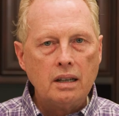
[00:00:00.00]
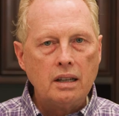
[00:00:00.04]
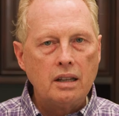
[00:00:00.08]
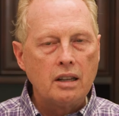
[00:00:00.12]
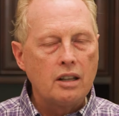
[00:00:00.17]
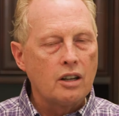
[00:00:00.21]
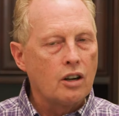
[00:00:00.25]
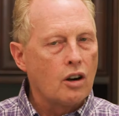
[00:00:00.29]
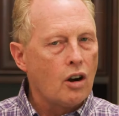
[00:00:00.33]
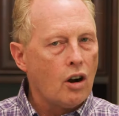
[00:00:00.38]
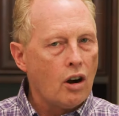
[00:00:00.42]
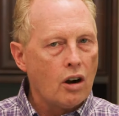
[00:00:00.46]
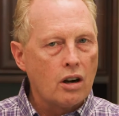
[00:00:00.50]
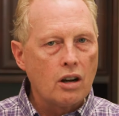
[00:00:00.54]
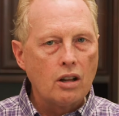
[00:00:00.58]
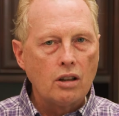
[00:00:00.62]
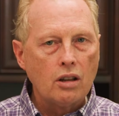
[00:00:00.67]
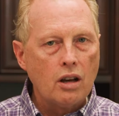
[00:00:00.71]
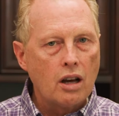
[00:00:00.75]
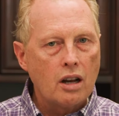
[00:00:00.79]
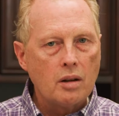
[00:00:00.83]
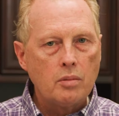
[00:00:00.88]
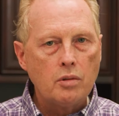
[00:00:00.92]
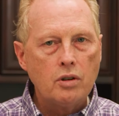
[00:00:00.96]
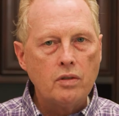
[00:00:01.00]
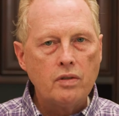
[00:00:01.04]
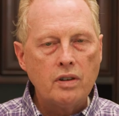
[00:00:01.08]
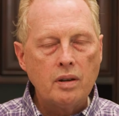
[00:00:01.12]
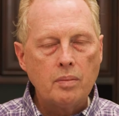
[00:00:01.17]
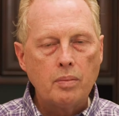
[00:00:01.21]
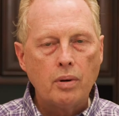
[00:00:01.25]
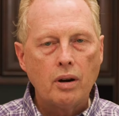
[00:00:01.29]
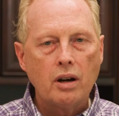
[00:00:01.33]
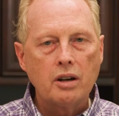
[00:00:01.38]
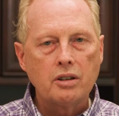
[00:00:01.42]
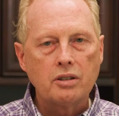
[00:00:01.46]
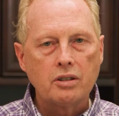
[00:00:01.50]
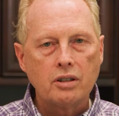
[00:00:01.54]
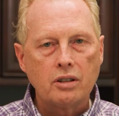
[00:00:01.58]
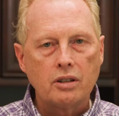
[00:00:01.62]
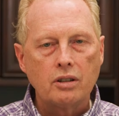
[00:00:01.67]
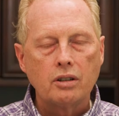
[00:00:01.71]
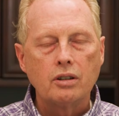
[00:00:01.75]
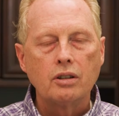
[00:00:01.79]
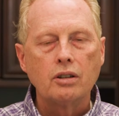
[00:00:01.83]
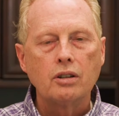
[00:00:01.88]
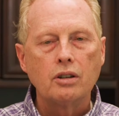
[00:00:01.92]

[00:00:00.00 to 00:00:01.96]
There aren't a lot of moving parts here.